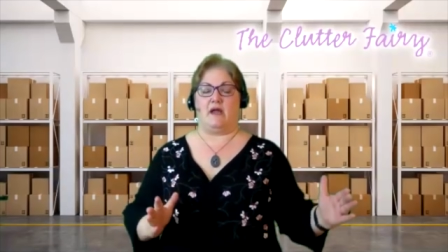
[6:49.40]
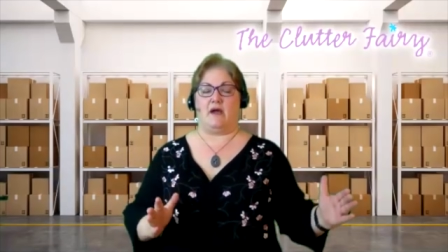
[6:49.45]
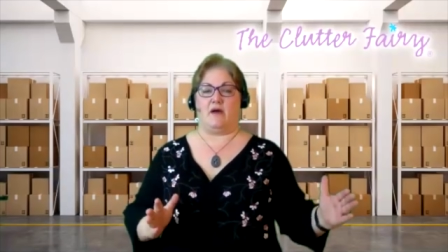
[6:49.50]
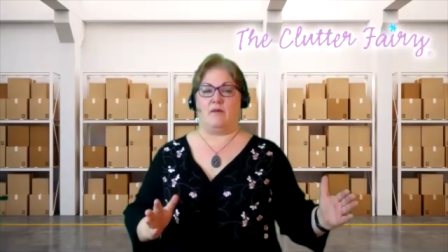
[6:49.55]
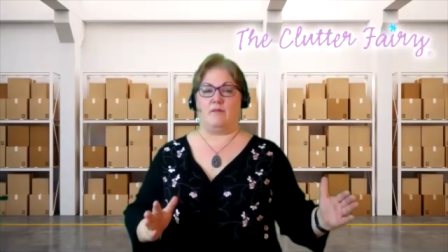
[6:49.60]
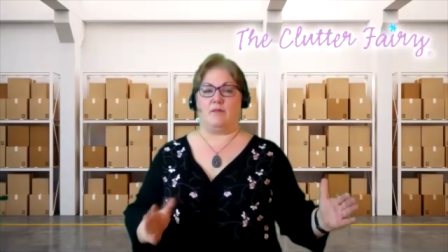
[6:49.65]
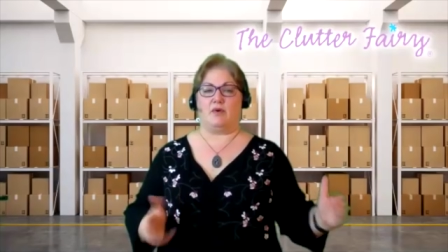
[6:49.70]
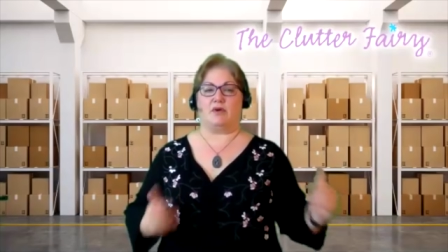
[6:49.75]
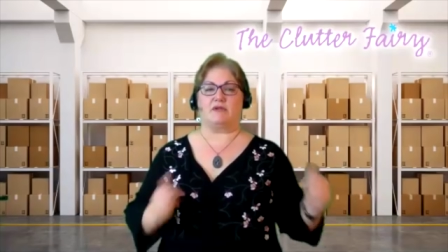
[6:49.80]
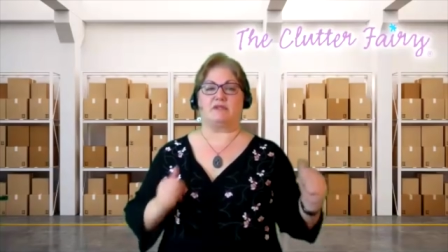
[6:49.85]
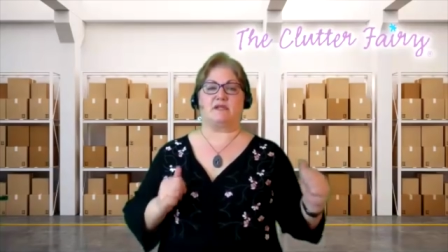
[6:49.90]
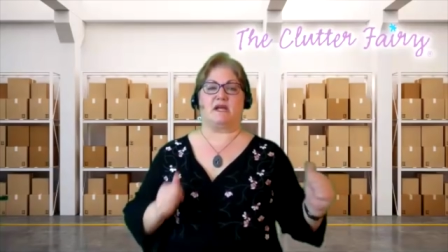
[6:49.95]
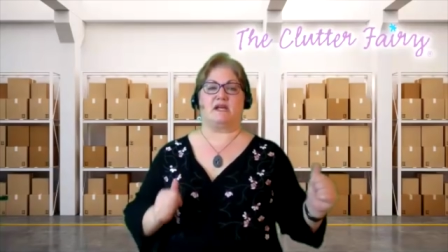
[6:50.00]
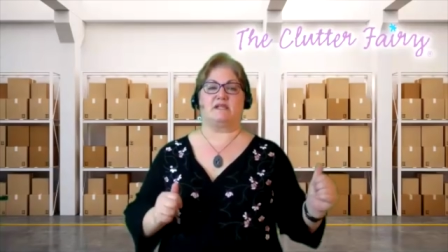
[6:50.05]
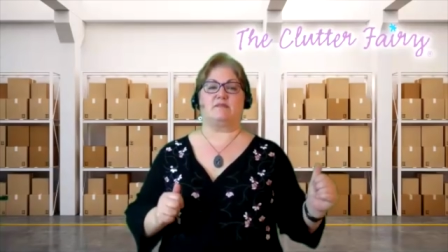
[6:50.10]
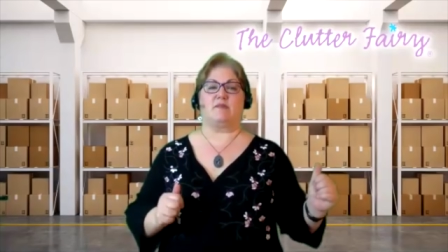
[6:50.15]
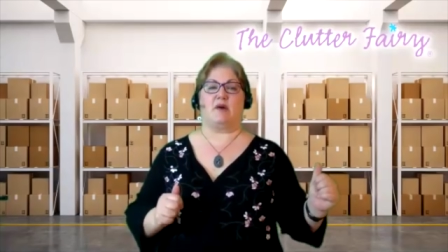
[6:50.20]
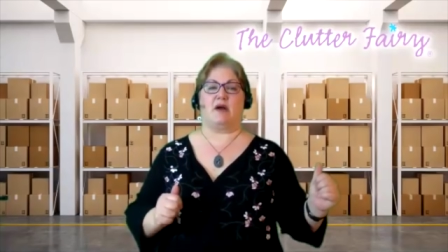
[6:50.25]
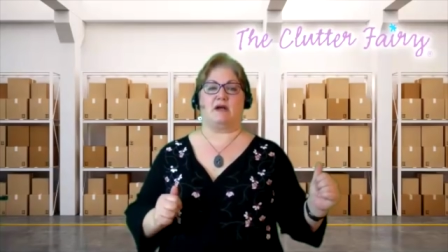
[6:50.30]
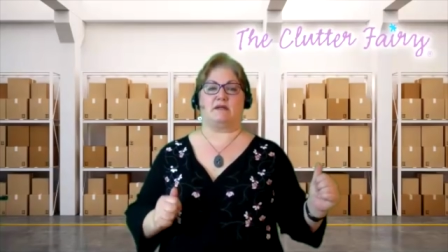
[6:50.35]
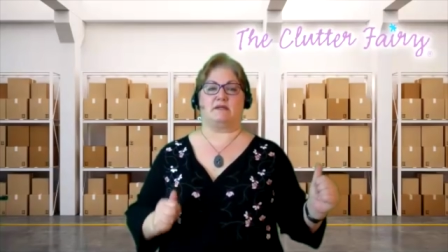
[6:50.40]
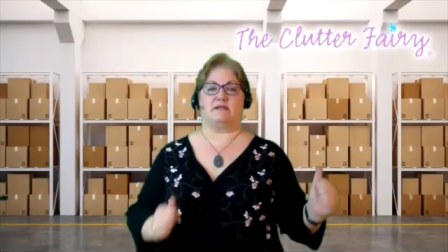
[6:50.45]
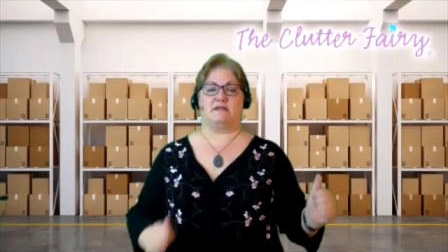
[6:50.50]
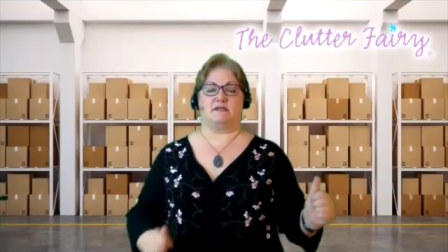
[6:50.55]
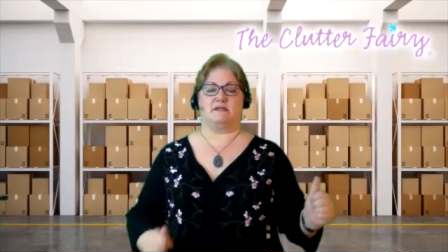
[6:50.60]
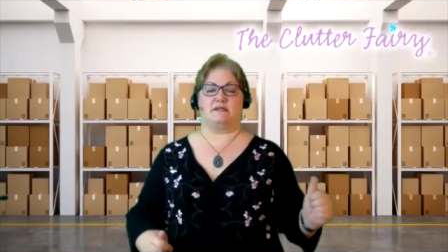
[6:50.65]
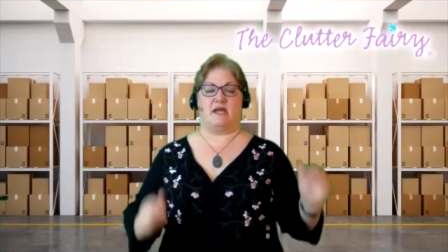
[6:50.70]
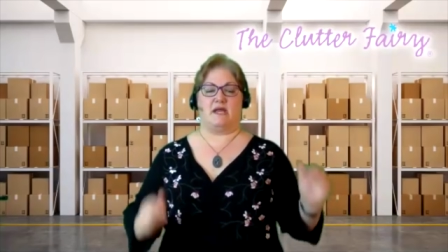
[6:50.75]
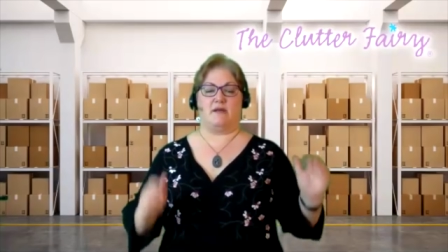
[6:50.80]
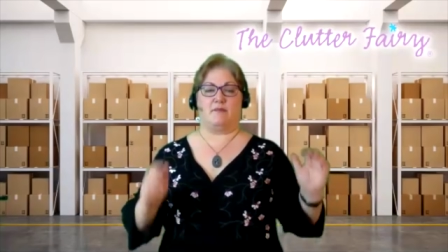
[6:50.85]
book-sized
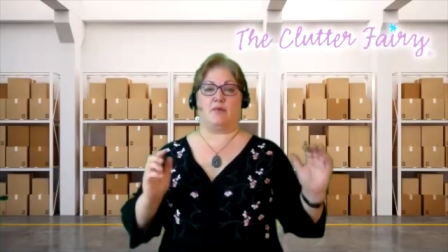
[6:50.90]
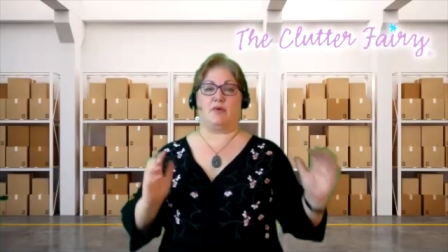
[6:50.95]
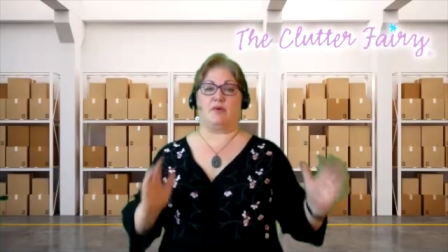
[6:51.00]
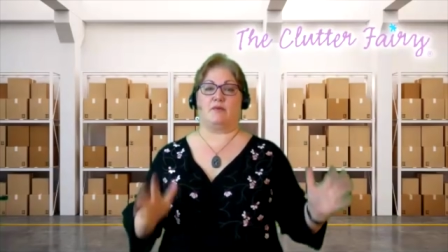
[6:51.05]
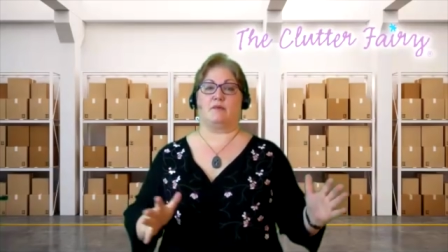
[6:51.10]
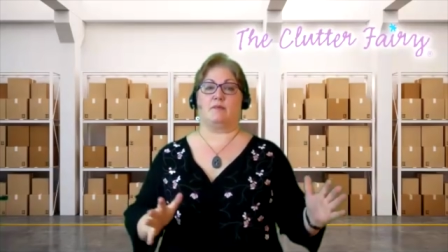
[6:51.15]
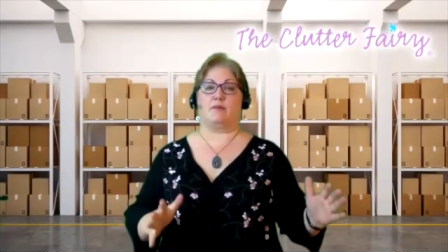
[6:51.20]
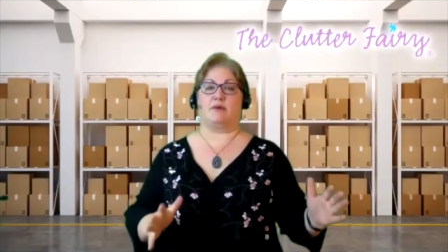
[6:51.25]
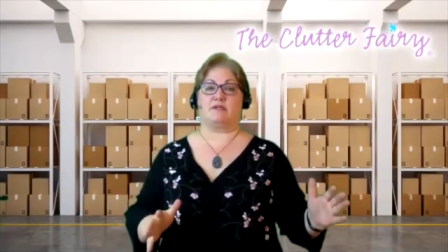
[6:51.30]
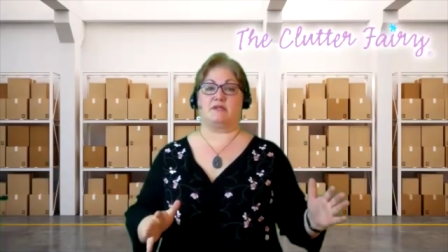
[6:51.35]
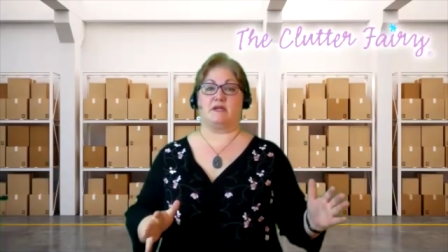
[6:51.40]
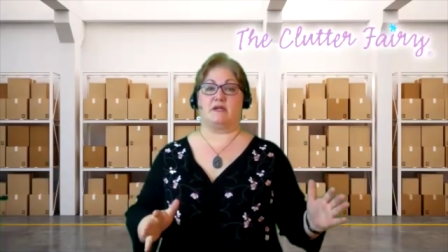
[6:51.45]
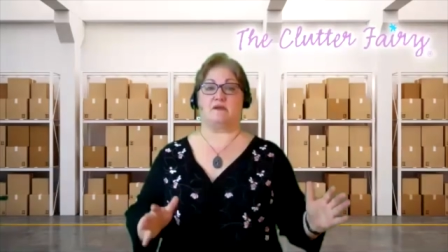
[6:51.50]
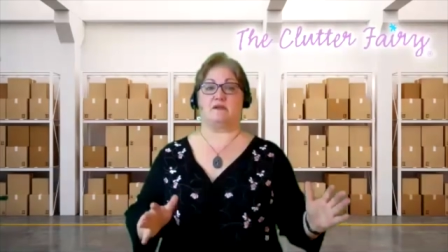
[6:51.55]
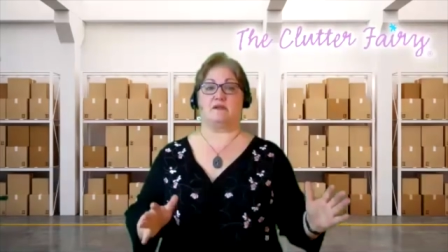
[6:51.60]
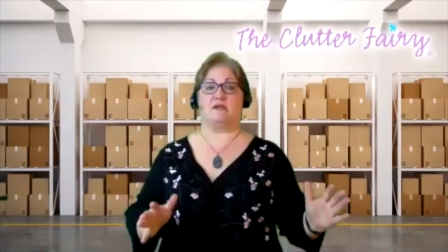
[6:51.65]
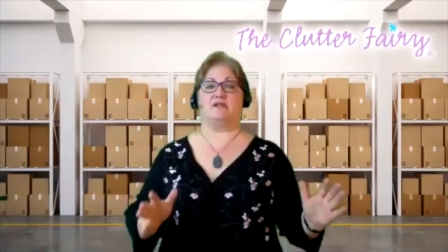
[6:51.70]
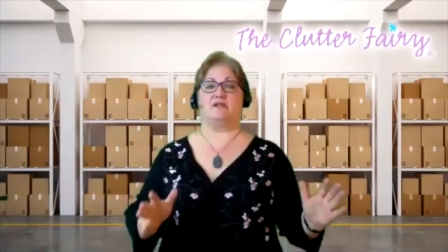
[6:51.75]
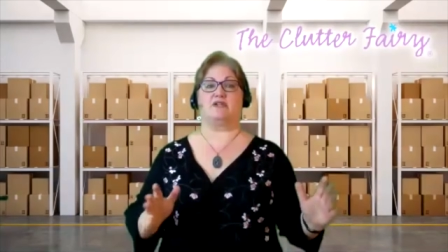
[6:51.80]
boxes, and particularly